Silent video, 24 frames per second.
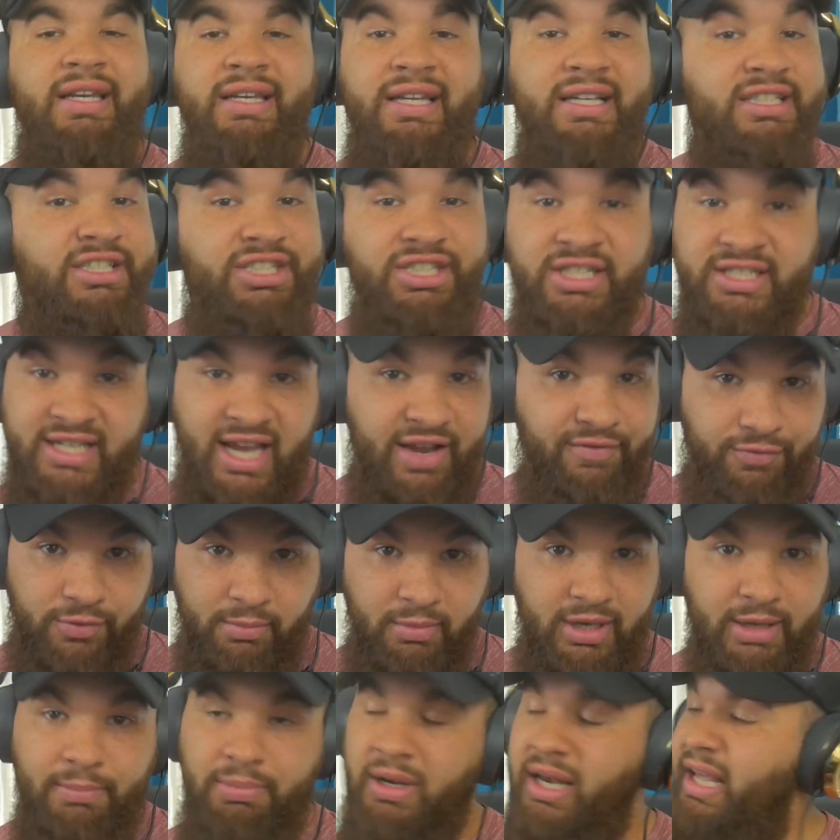This just ain't for
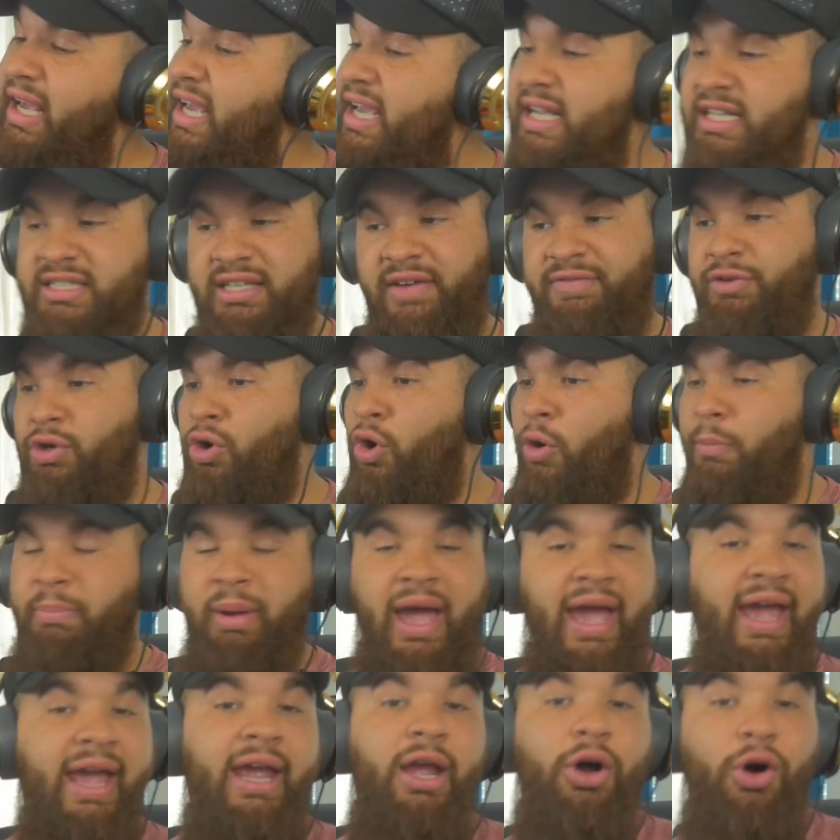me. Please, if you go
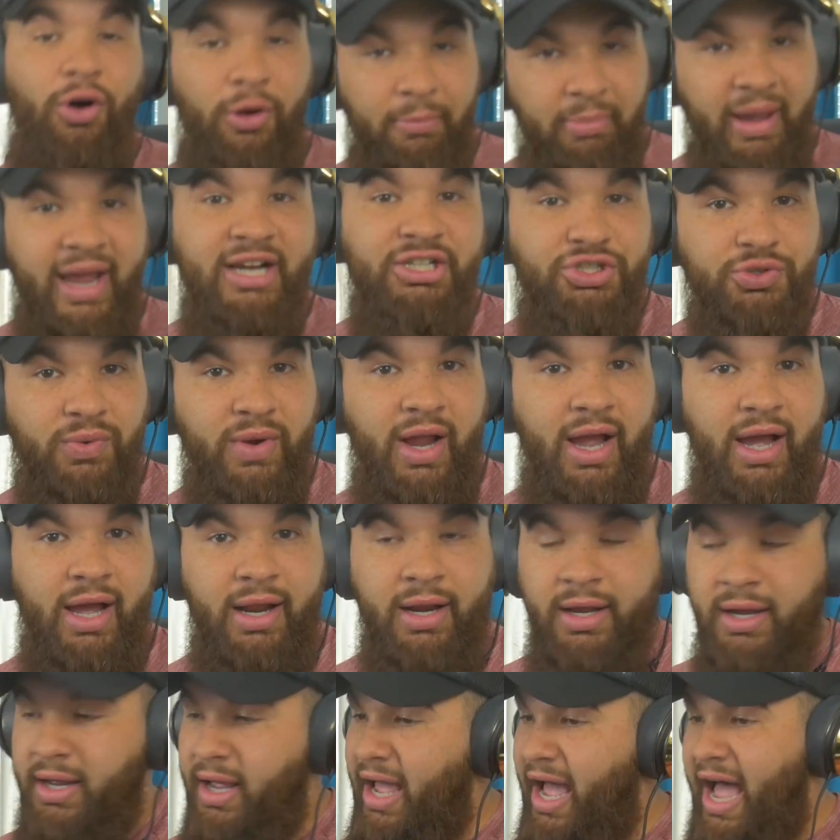pay on
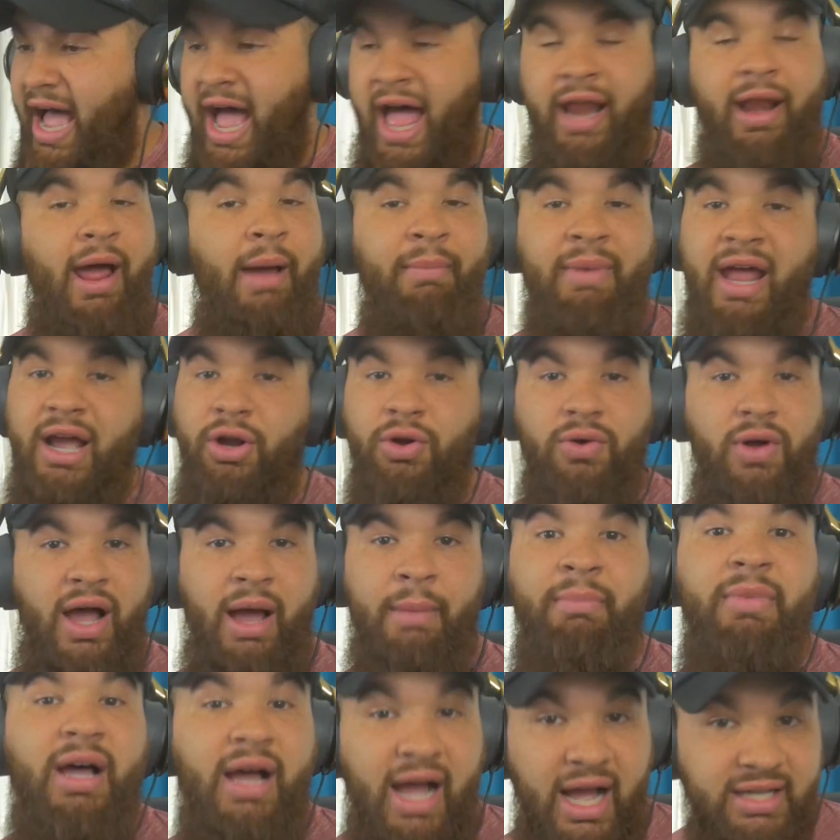Patreon,
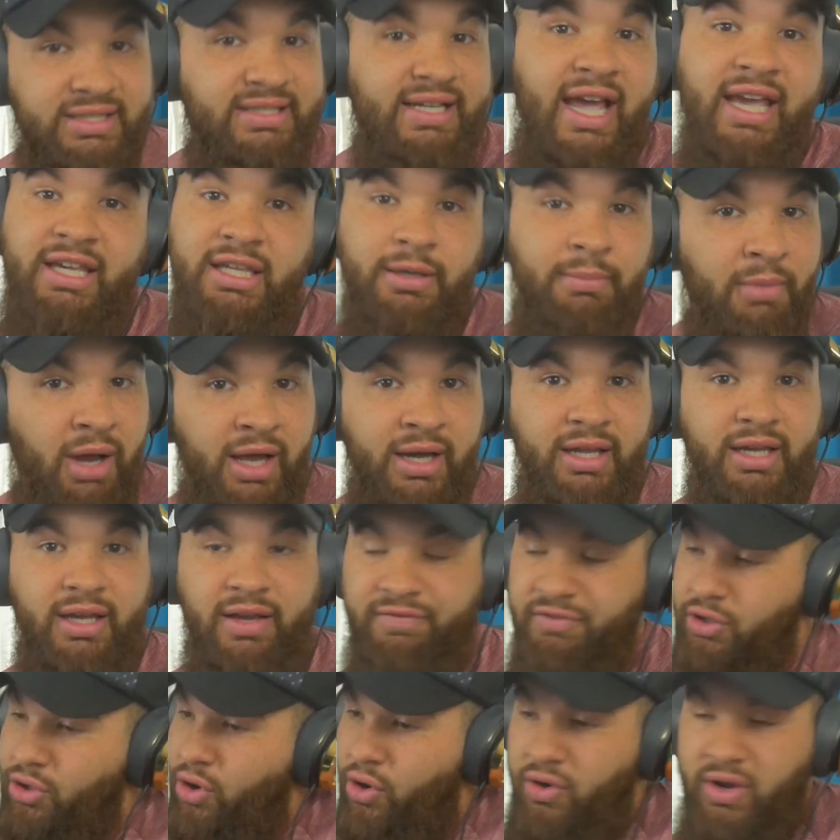I'll take your money
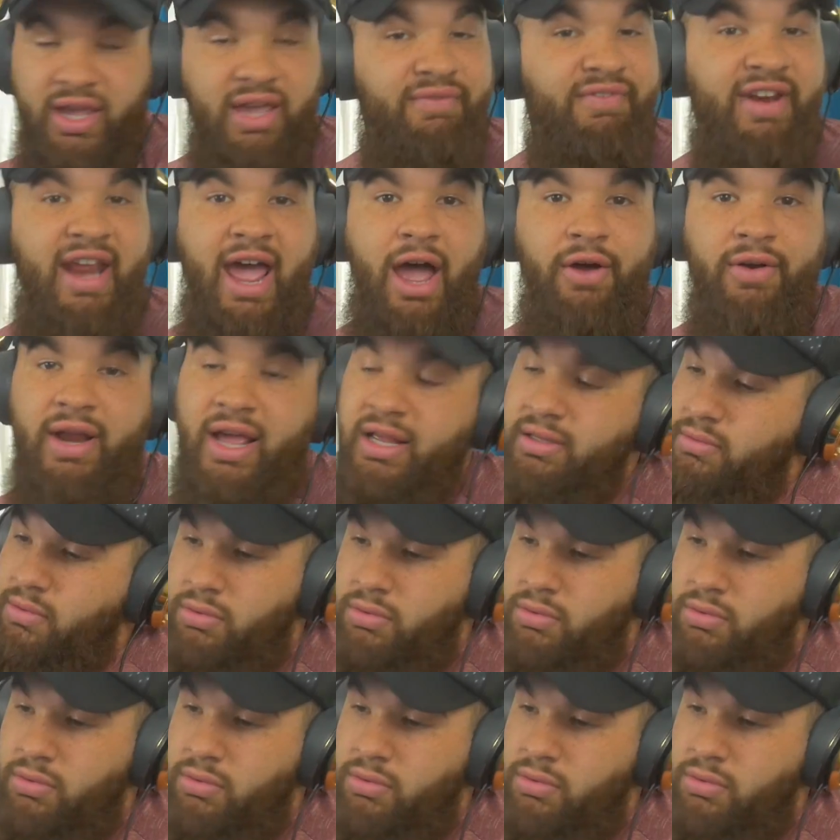if you're going to give it out.